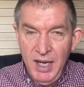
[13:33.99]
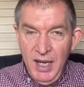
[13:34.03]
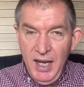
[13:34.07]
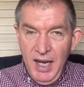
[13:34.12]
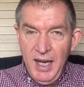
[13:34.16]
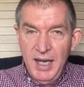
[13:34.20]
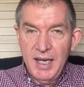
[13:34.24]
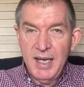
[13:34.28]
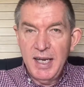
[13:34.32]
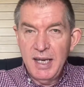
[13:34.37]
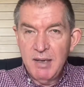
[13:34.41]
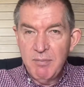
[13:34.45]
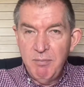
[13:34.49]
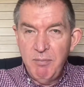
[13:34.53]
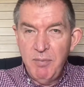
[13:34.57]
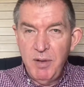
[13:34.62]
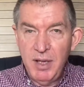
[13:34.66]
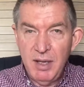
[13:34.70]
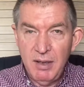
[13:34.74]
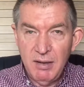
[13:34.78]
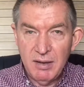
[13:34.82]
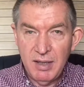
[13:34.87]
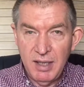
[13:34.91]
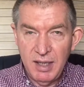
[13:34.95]
And he had
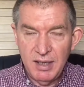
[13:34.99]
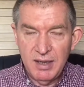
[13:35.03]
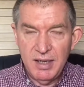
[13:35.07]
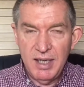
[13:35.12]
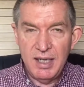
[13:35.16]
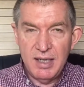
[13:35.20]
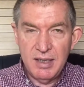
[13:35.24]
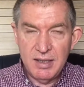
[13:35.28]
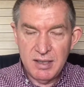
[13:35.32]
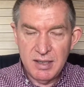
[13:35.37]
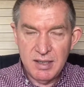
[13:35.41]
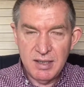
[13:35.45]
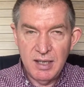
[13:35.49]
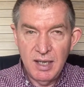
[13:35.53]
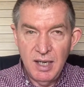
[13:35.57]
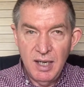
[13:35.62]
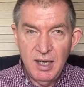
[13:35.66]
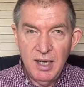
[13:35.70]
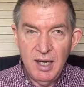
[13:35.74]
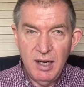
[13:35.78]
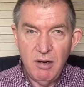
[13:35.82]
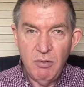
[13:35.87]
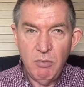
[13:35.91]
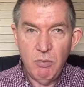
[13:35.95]
built these
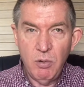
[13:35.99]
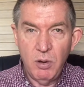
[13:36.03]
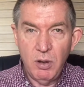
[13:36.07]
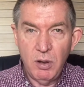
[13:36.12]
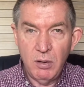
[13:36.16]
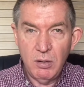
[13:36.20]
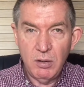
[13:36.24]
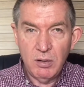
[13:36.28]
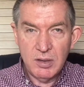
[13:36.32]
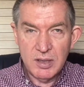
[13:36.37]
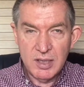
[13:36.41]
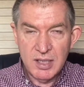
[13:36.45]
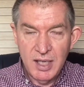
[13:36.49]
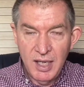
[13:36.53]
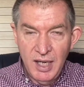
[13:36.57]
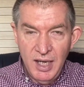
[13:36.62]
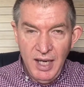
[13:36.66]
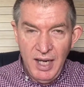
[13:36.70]
uh, walls.